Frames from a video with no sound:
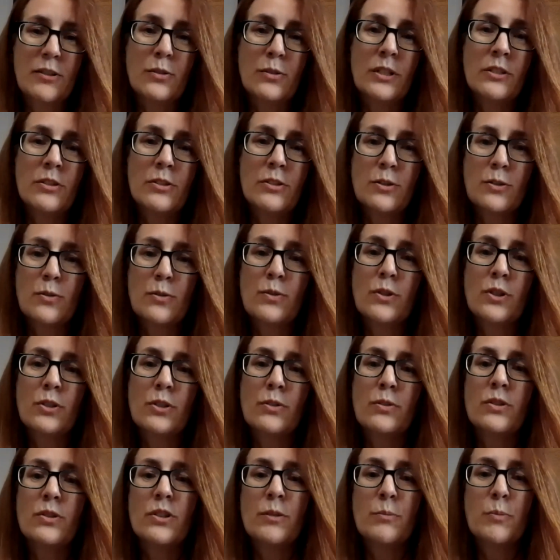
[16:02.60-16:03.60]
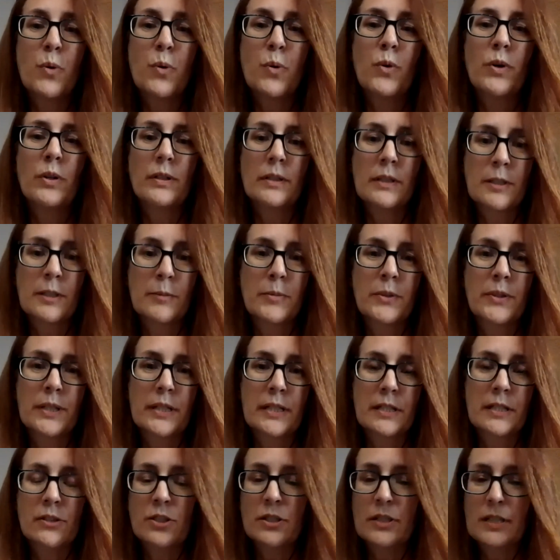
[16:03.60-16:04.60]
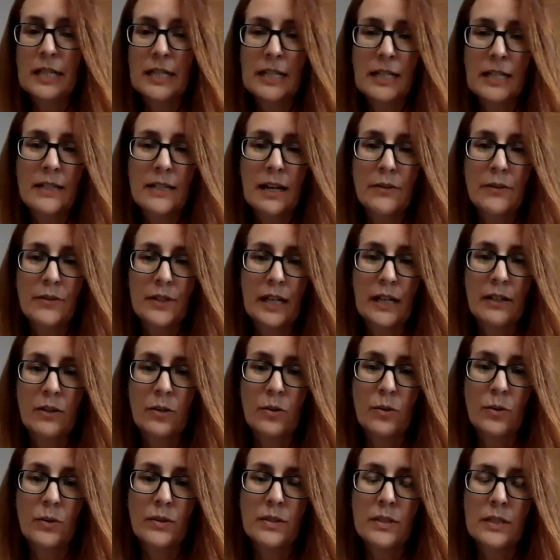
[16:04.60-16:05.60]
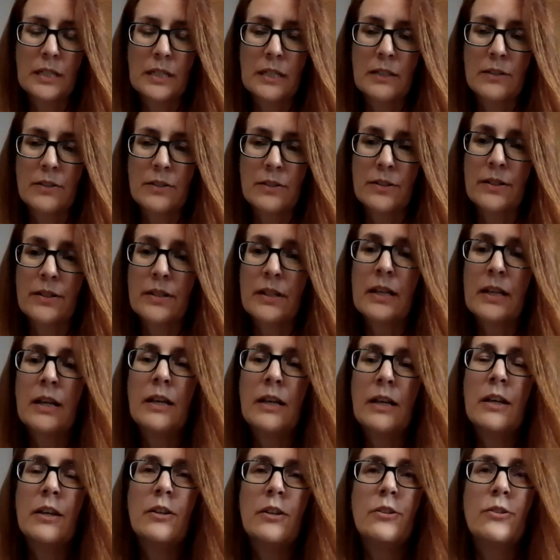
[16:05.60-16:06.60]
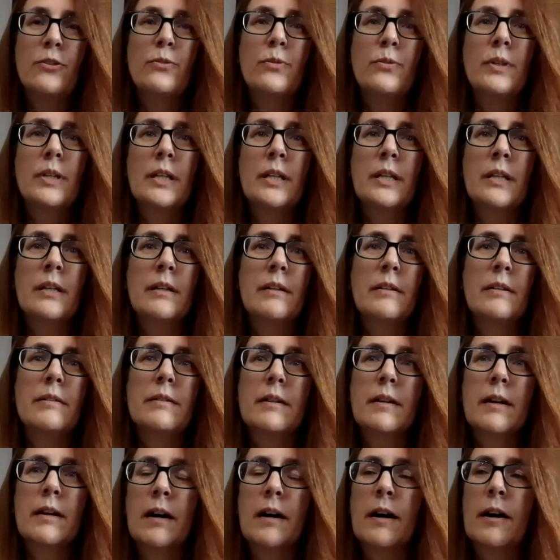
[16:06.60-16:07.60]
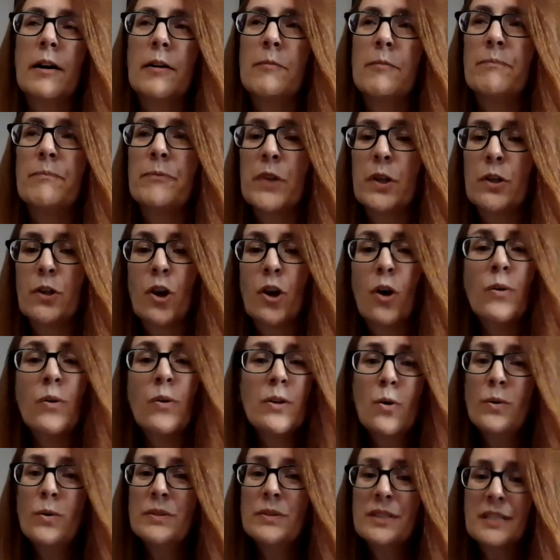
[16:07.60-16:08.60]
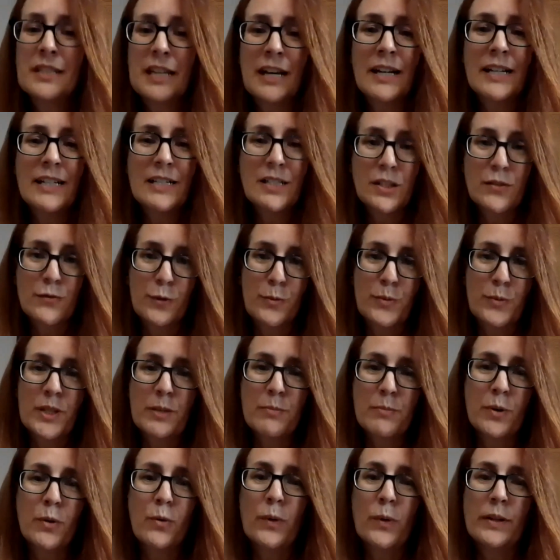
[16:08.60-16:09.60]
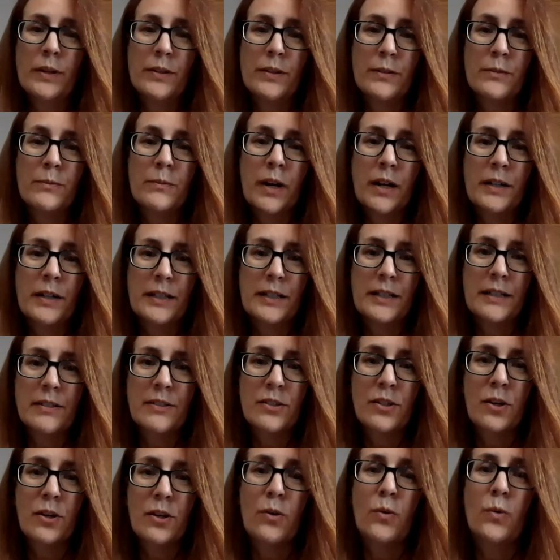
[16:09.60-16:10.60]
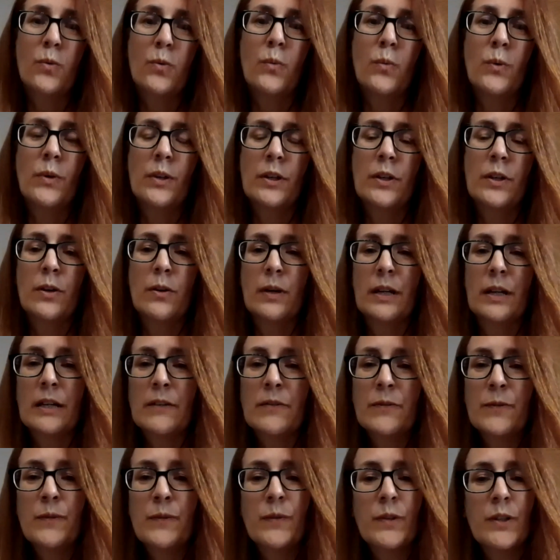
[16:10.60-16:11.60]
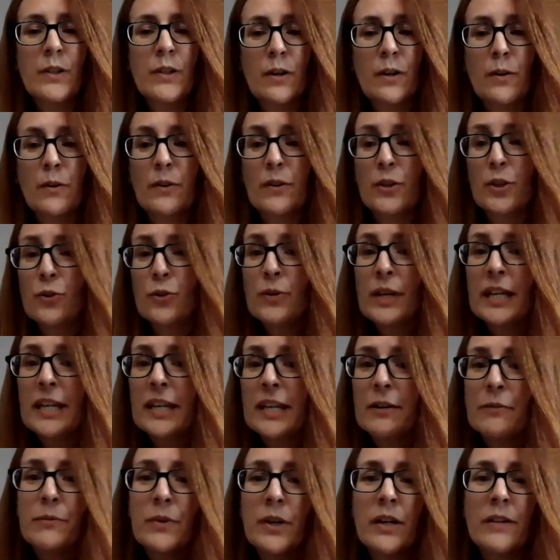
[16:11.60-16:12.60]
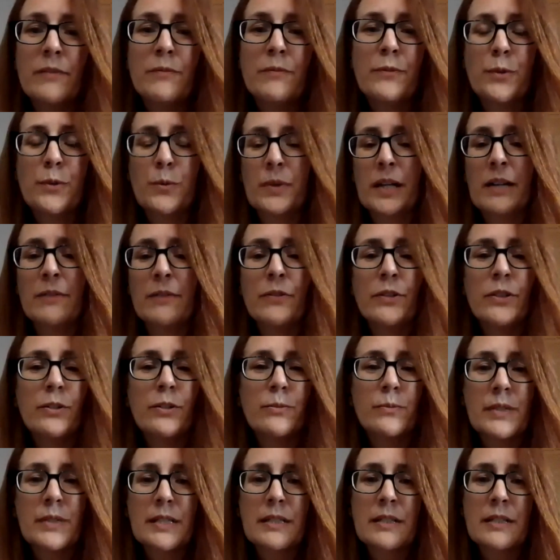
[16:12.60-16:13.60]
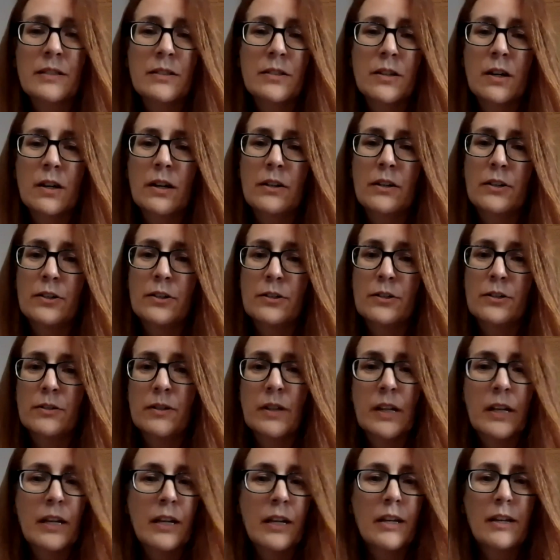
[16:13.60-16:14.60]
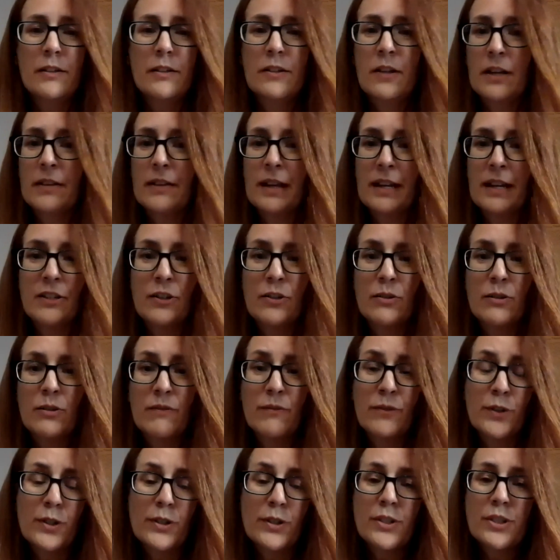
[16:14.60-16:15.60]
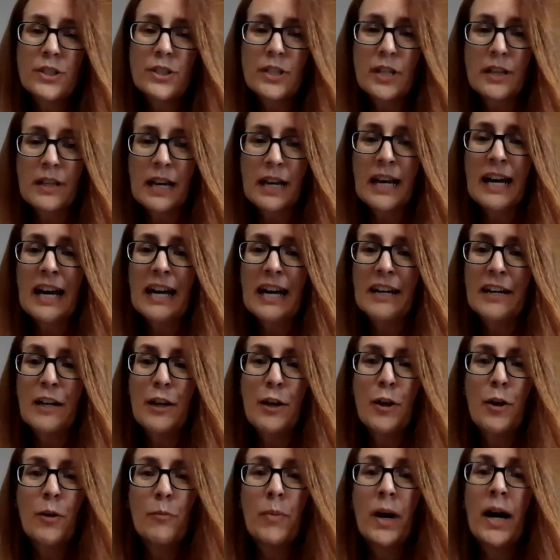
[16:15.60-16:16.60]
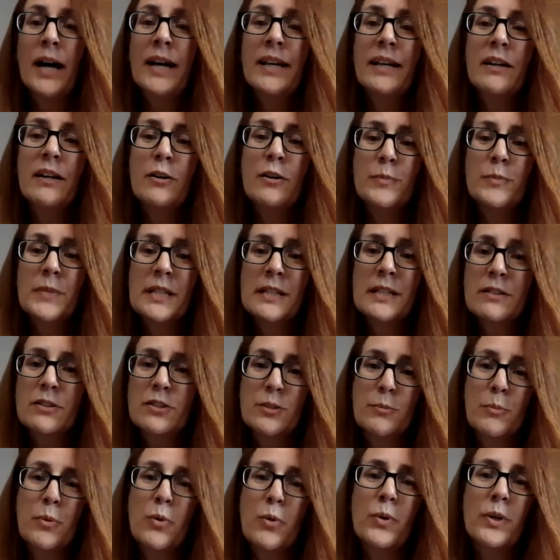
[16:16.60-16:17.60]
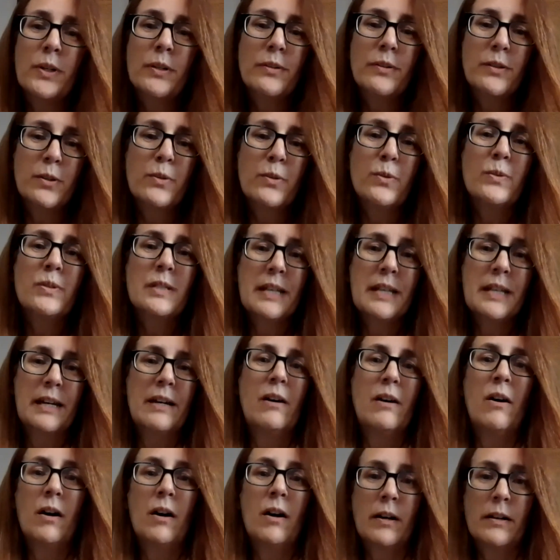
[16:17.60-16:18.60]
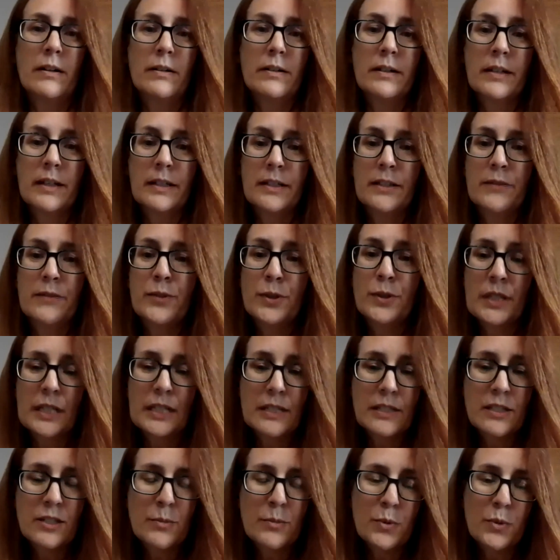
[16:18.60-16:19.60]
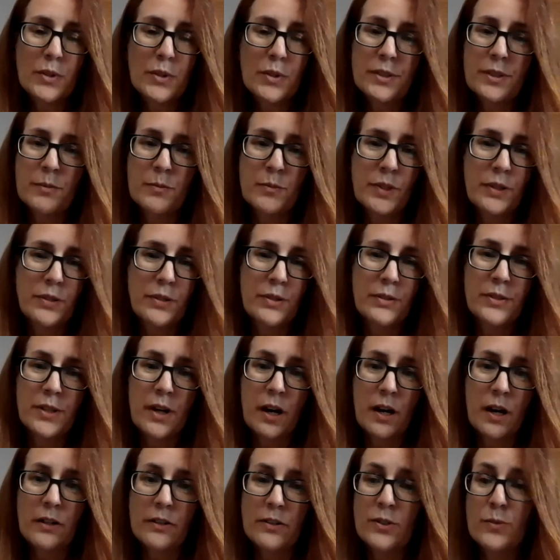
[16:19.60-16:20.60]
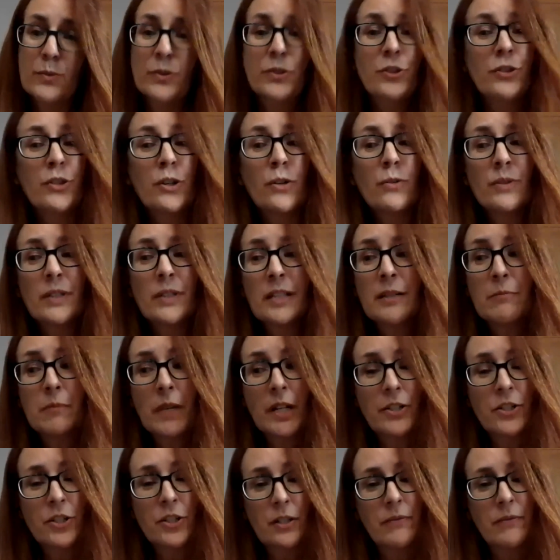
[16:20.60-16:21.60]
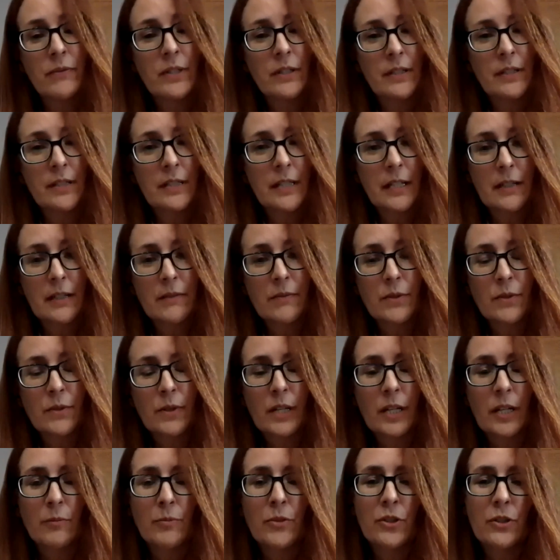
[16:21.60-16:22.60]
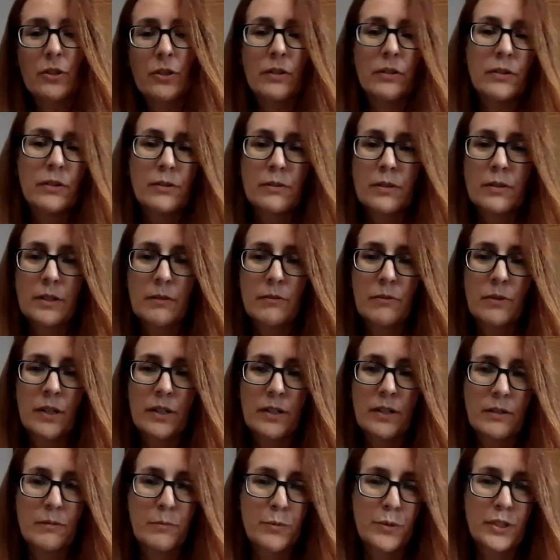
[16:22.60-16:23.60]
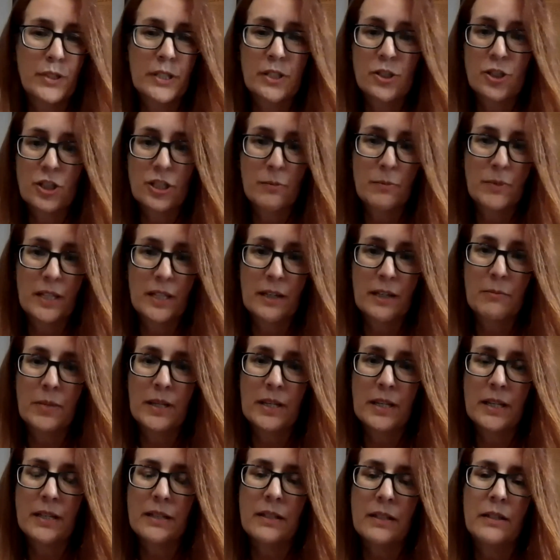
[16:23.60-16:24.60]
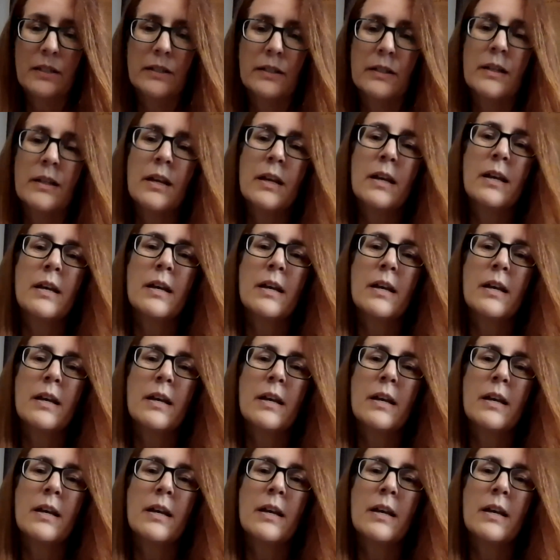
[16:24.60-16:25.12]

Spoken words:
you can do to support Liberty, is just hand out that gold standard. You can go and hold signs for people when they're running. So, if, you can't run for whatever your reasons are, you're averse to that, by all means, support those that are. And if you can't support them with your dollars, which you don't need much of in the state of New Hampshire, you can run a pretty cheap campaign here